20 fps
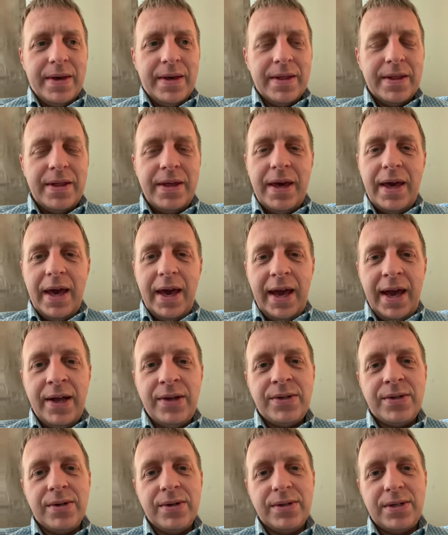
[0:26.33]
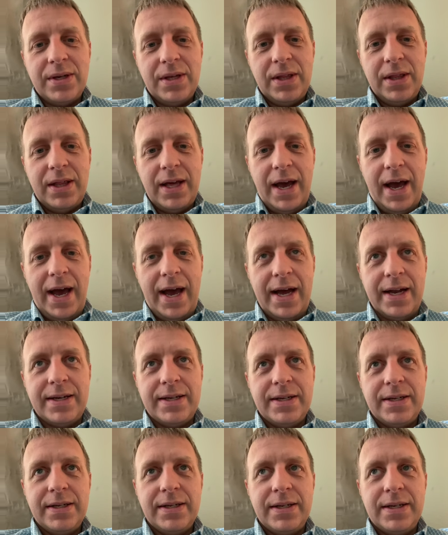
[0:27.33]
The answer to
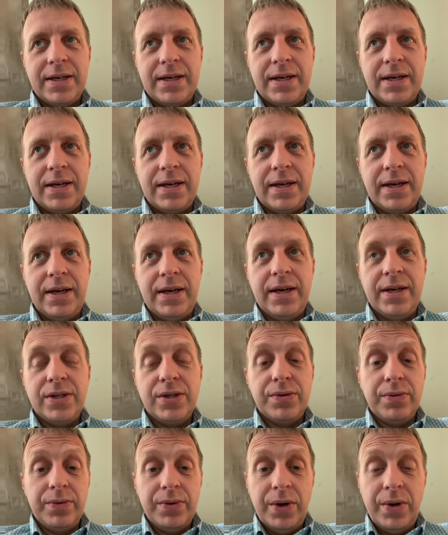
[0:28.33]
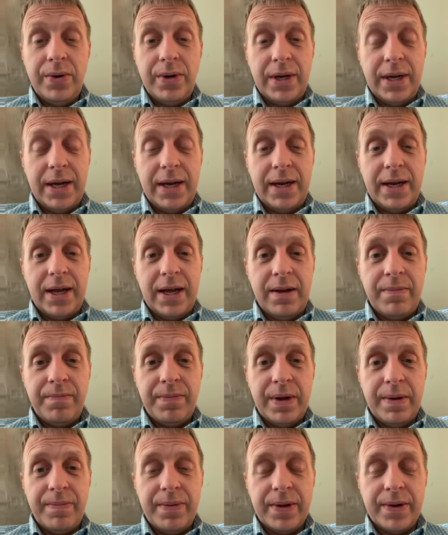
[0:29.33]
that is rooted in
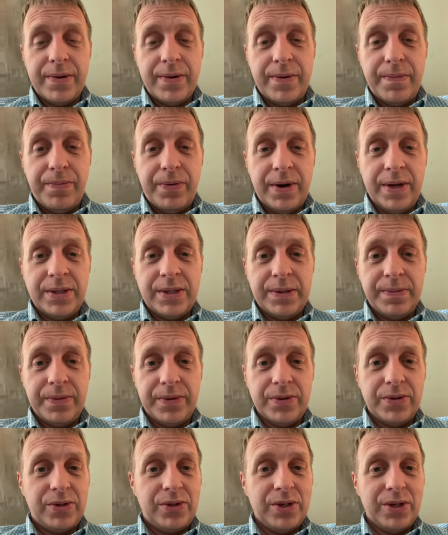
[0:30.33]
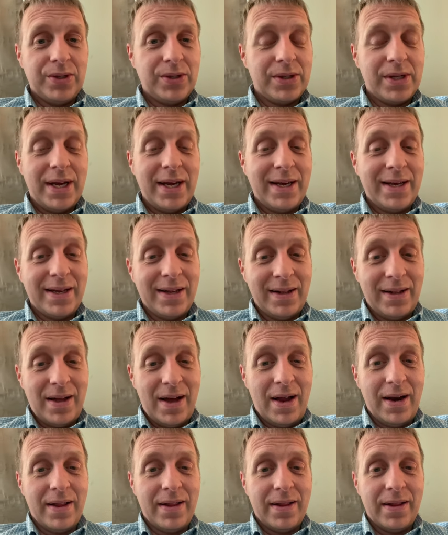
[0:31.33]
biblical principles, just like a
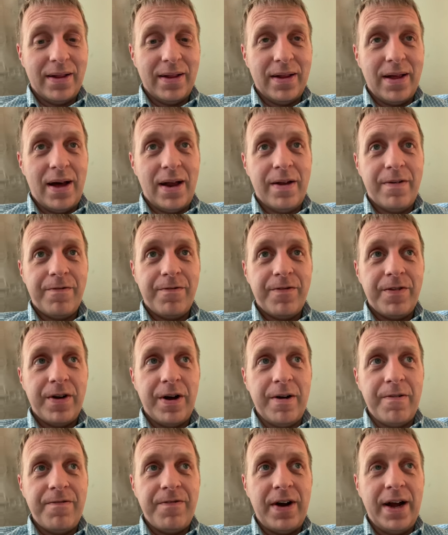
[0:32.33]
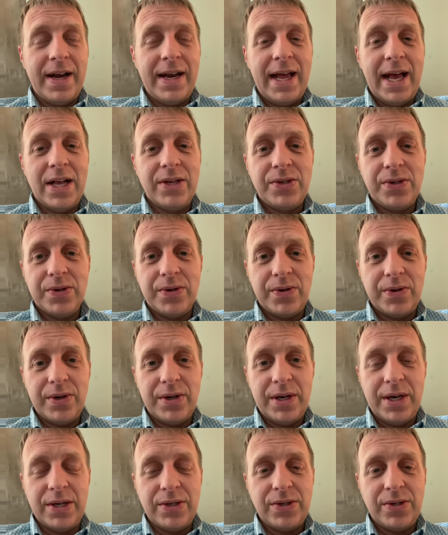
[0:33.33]
lot of financial
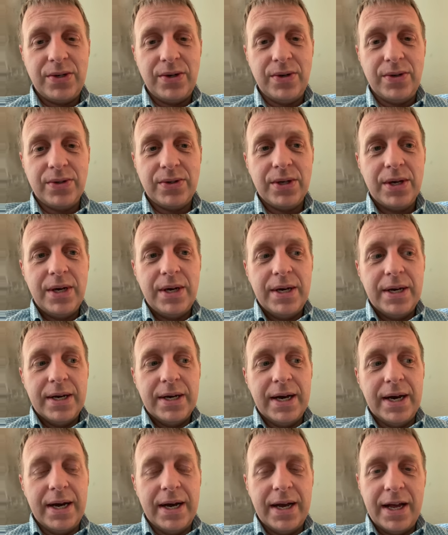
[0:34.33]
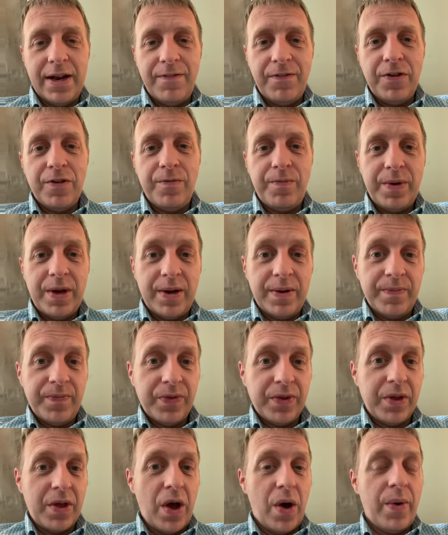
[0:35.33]
issues. And if you've been
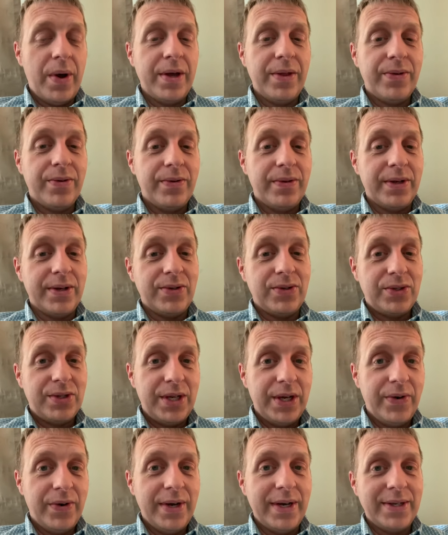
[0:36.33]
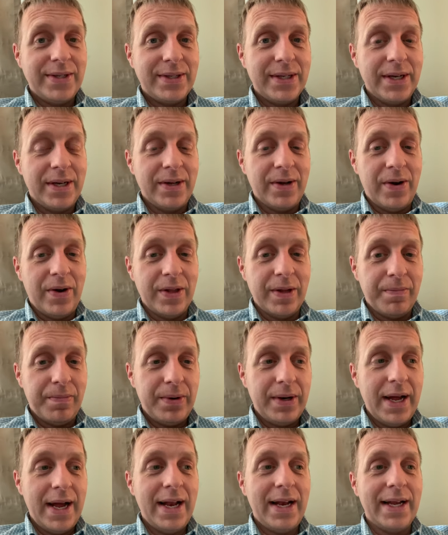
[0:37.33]
going through this series on the
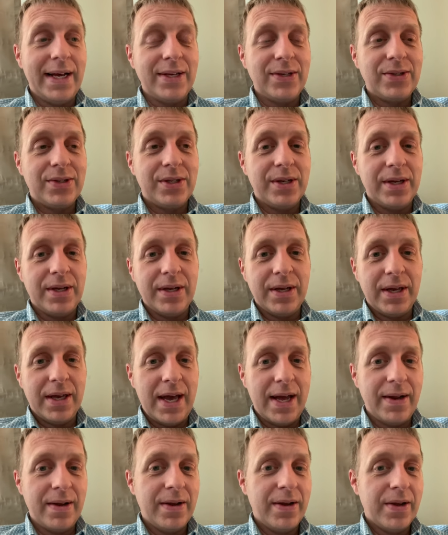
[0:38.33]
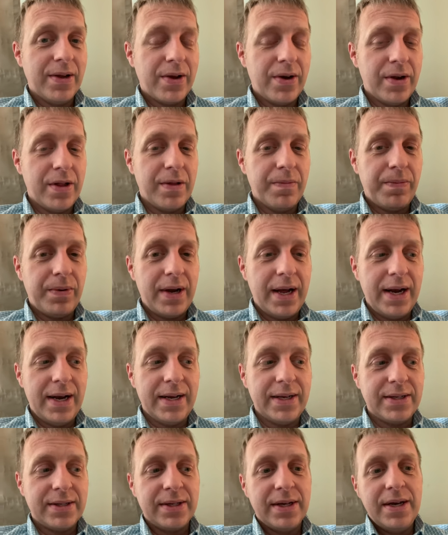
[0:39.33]
playlist, again, go to the
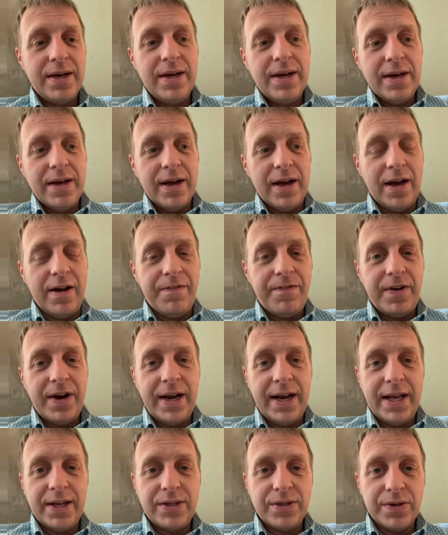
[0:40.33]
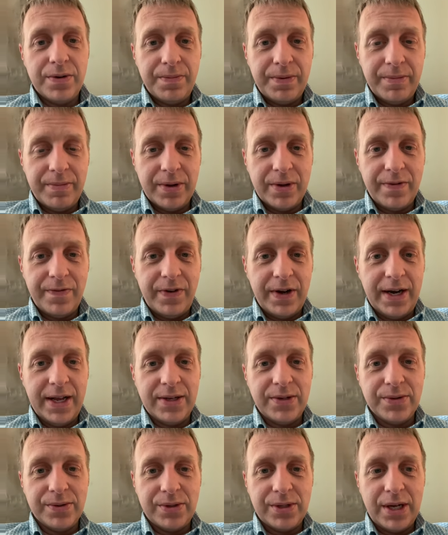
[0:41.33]
playlist, Biblical
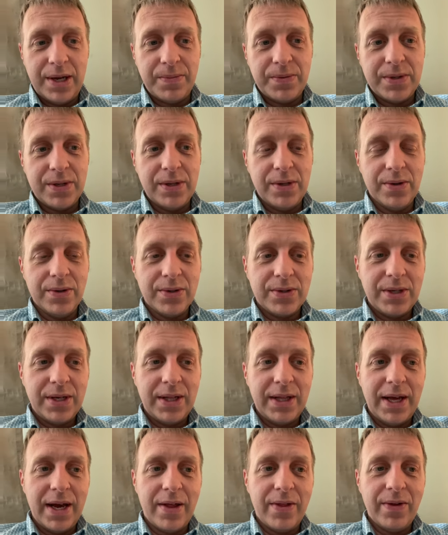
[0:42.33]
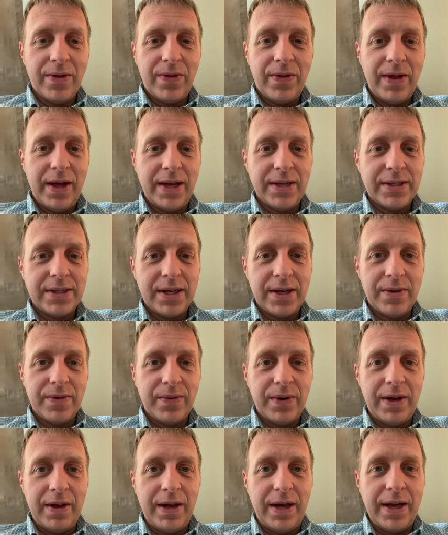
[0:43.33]
Financial Tips, and you'll see the other things that
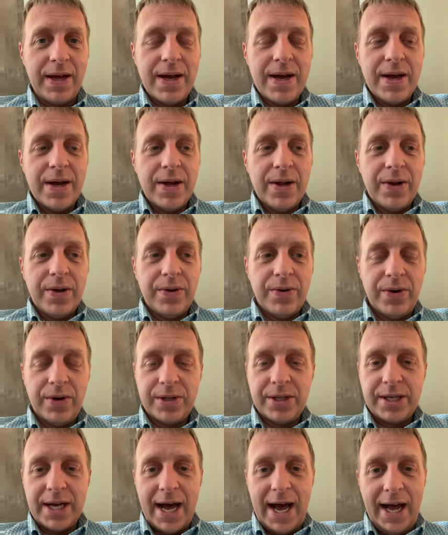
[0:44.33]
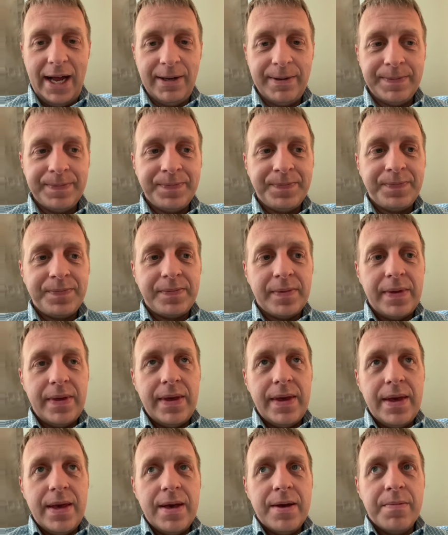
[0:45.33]
we looked at.
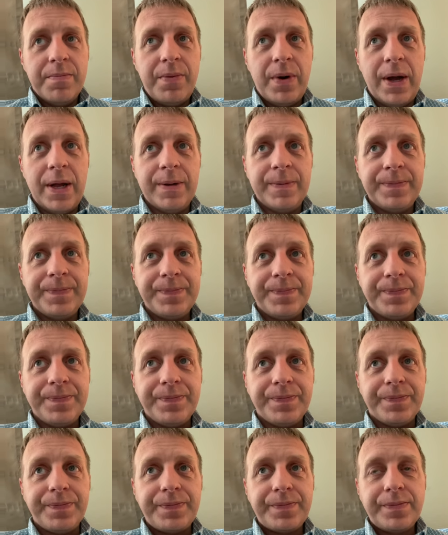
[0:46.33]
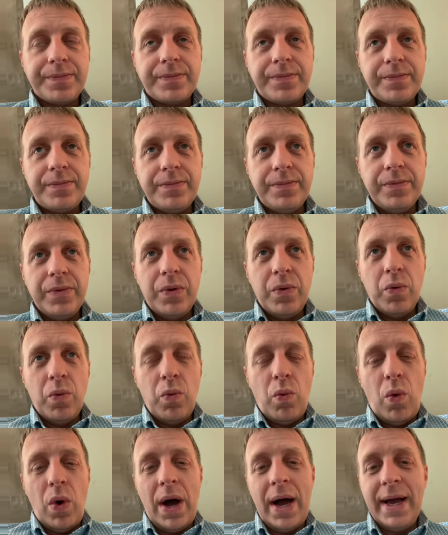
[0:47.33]
But
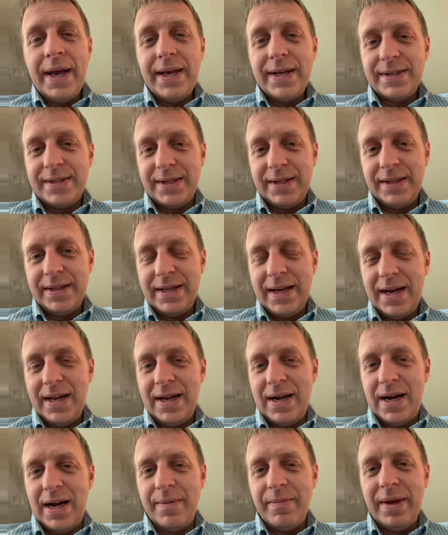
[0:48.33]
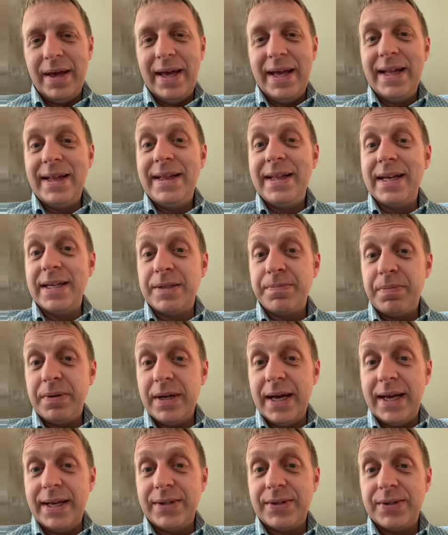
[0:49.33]
why is it that I'm in this
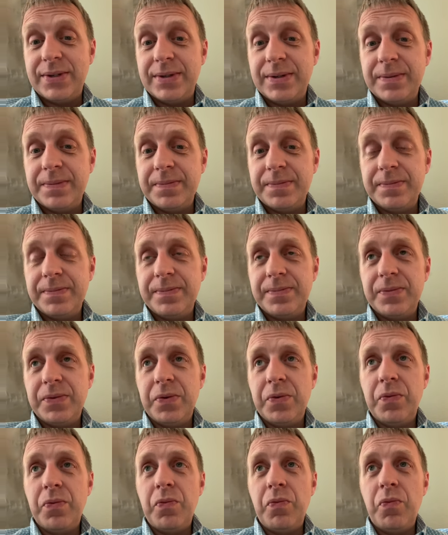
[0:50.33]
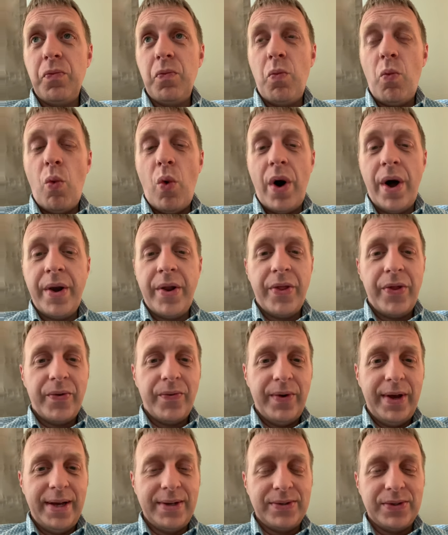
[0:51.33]
place? One of the
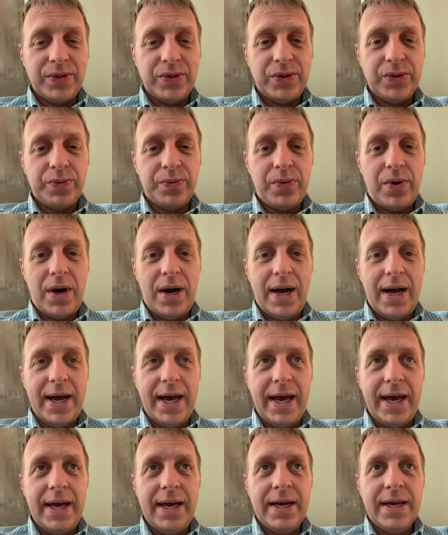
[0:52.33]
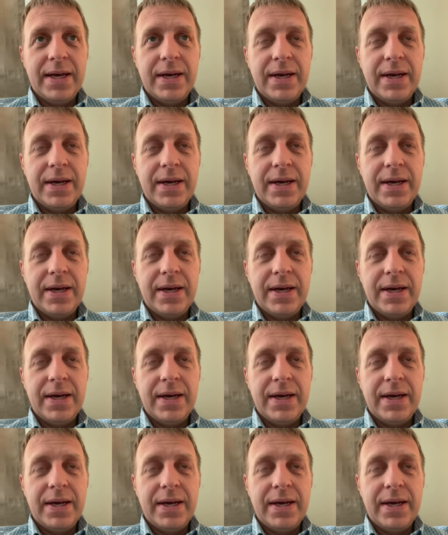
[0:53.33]
reasons why,